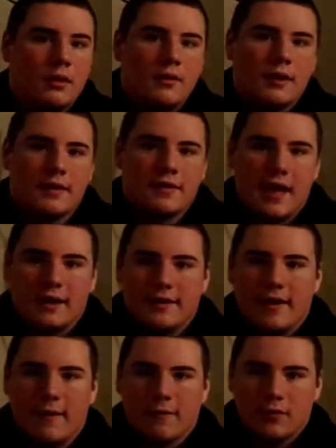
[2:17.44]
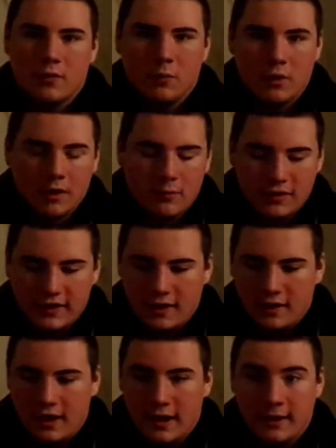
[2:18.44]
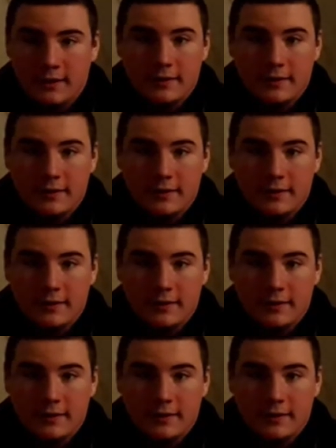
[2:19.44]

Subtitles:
exactly how I was going to work with it. And